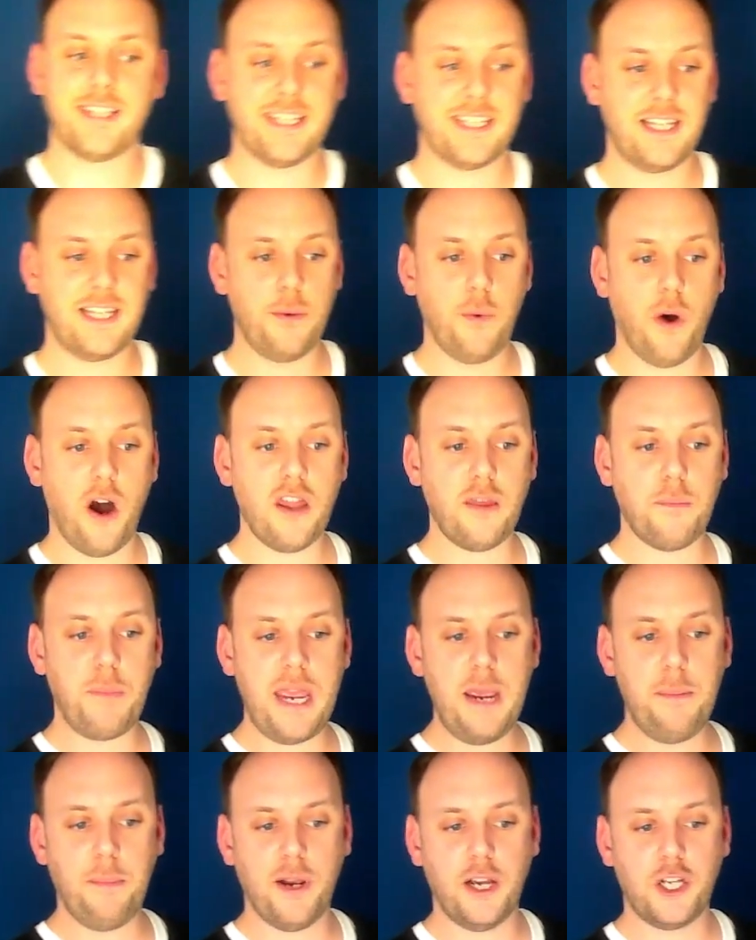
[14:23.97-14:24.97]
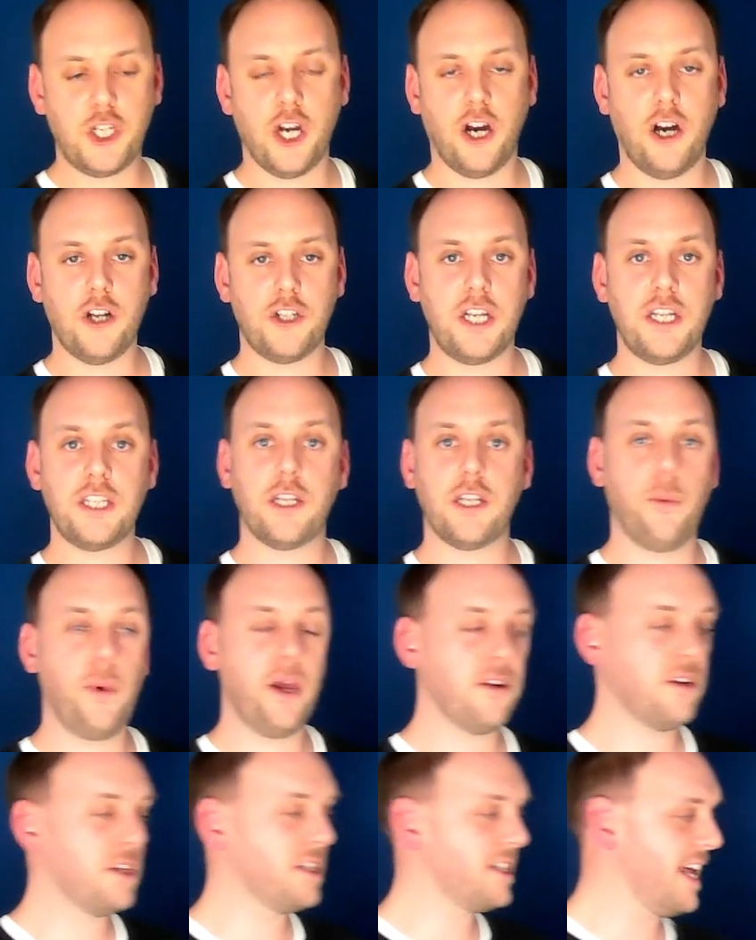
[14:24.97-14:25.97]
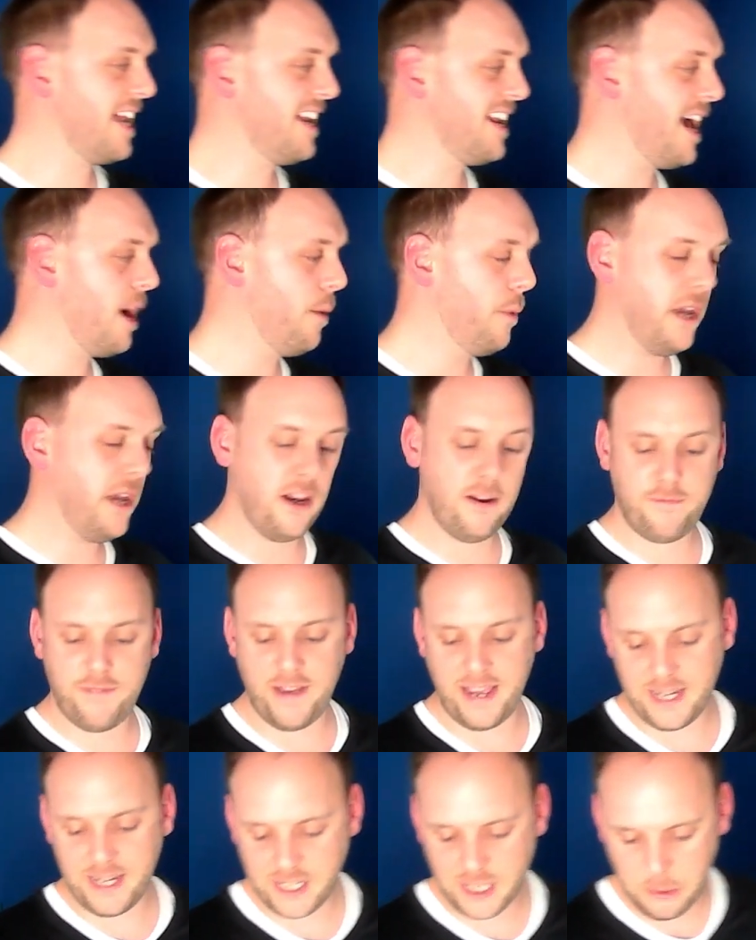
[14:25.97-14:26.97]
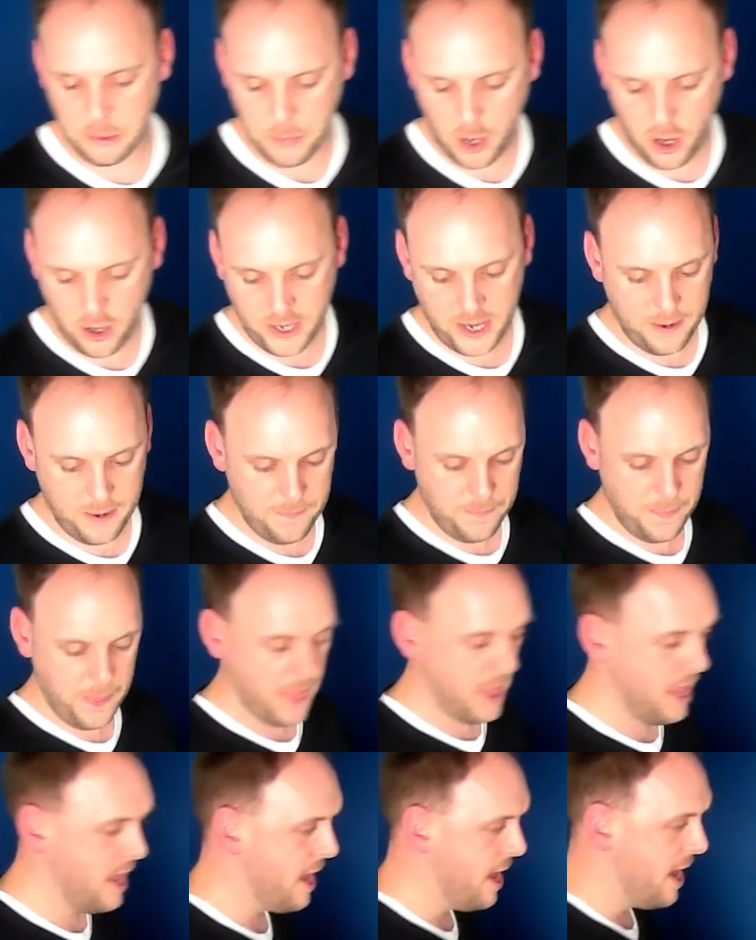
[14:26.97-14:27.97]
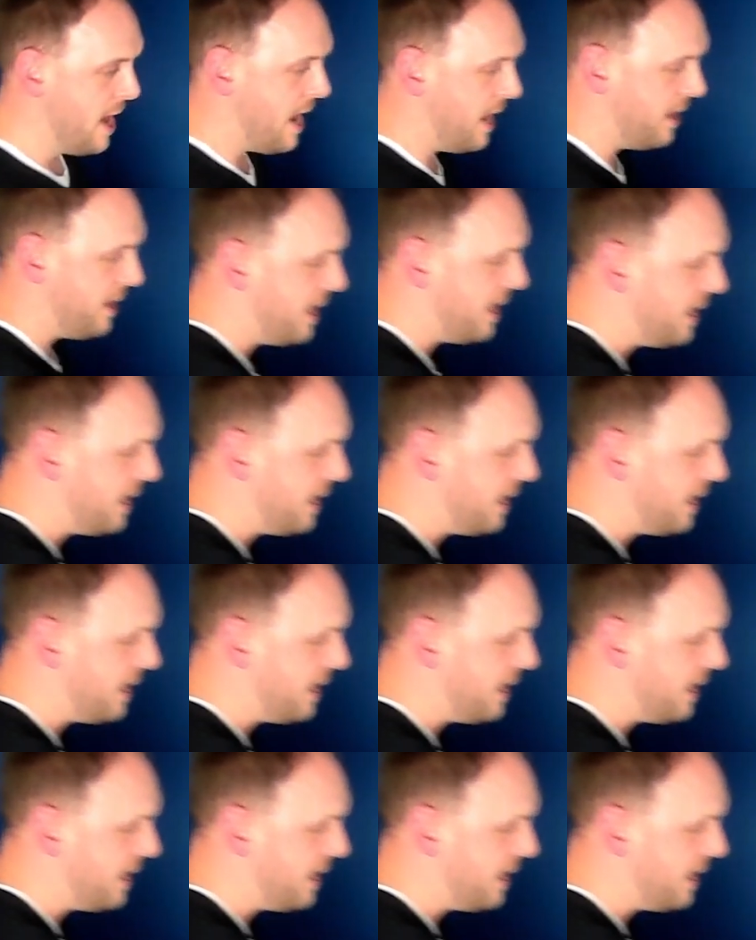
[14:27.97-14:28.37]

see what other people are charging so we understand how we're going to fit into the market. And then